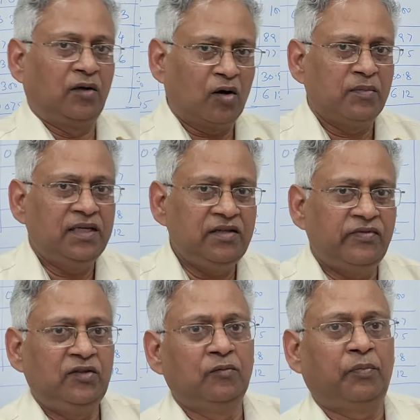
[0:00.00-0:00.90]
Normally,
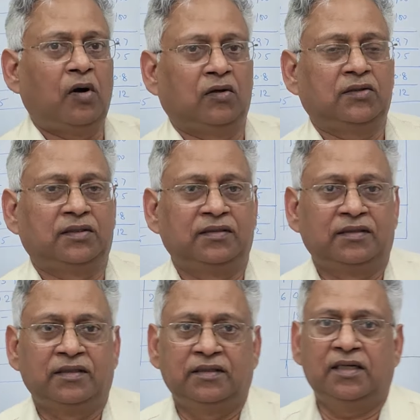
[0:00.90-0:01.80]
when you plot
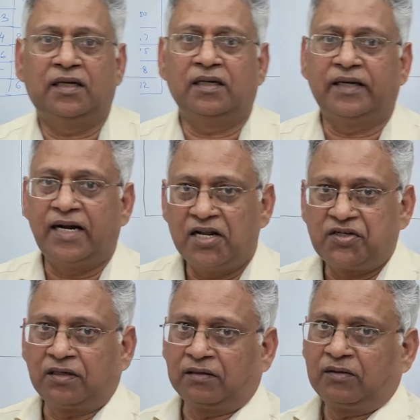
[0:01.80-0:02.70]
the
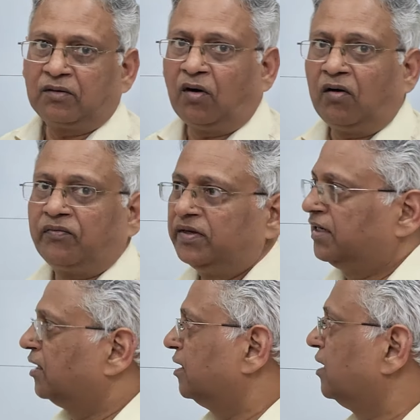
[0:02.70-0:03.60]
gradation of
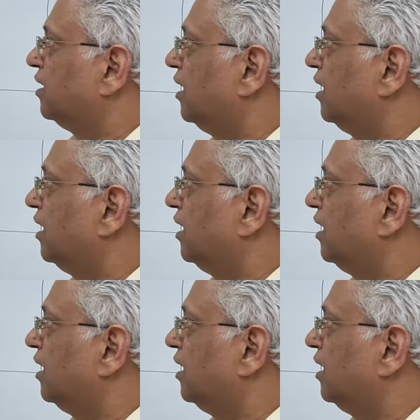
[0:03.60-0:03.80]
a